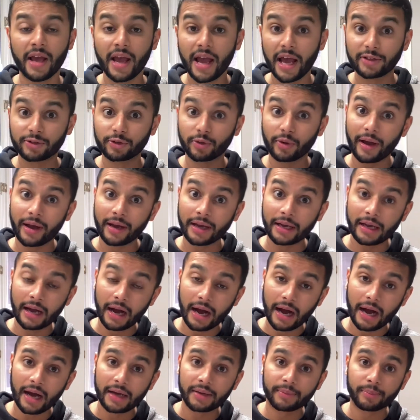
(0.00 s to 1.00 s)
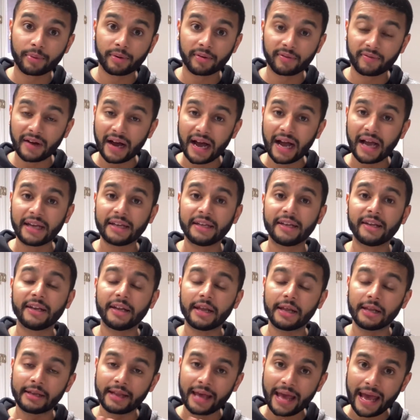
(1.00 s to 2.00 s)
And so God provided
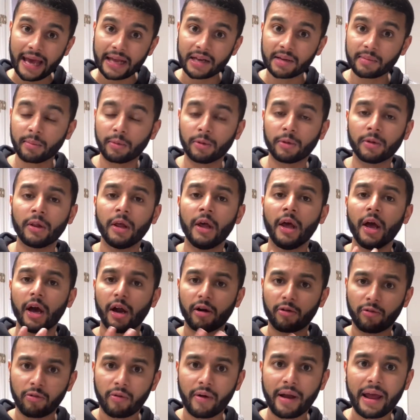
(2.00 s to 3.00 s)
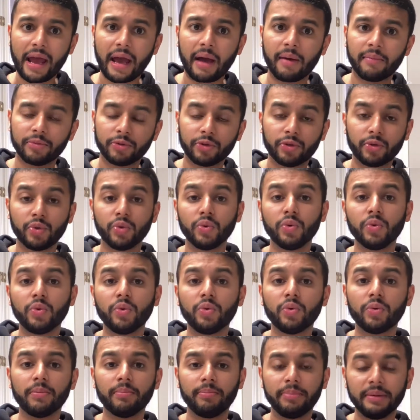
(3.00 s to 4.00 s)
an animal, a ram,
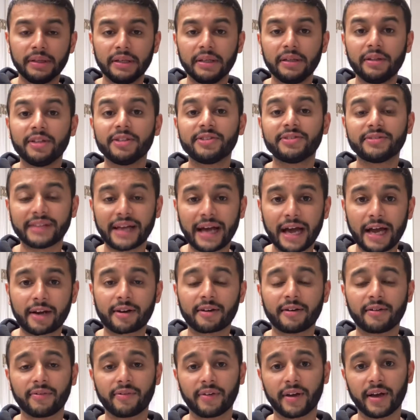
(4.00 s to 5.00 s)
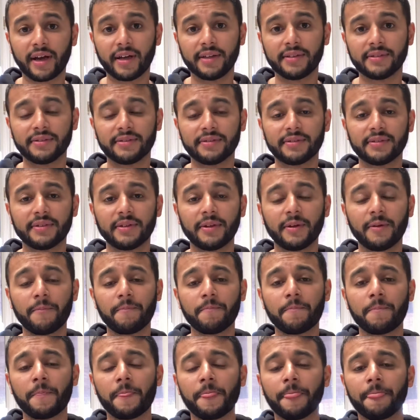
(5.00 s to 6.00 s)
to be the sacrifice.
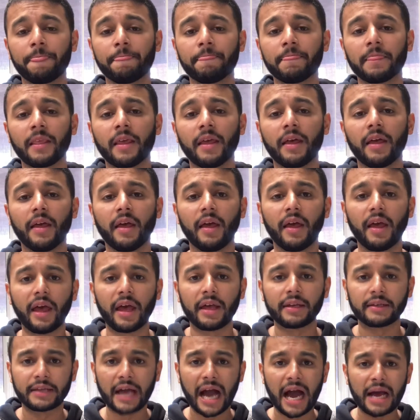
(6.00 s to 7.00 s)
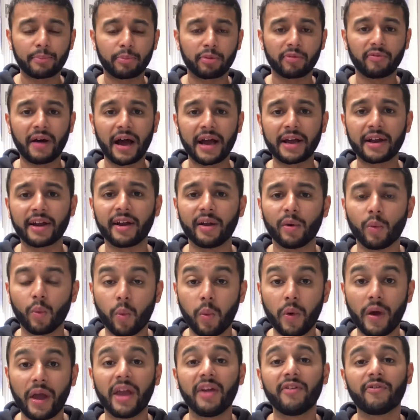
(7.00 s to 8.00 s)
And God provided a
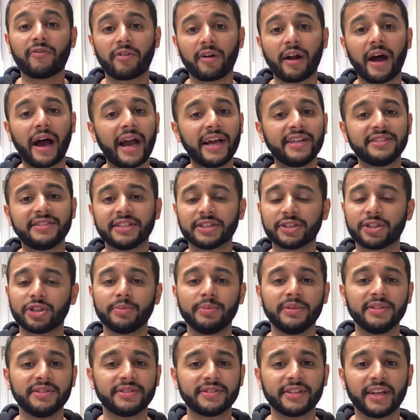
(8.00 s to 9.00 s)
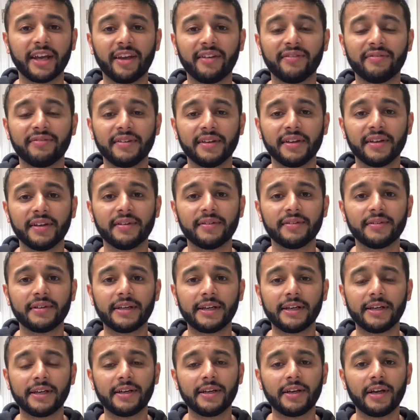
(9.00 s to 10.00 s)
way for Isaac to be saved.
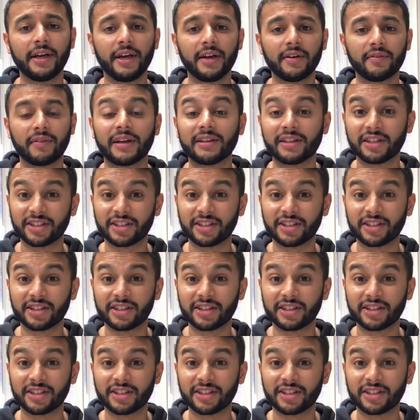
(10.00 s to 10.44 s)
Right?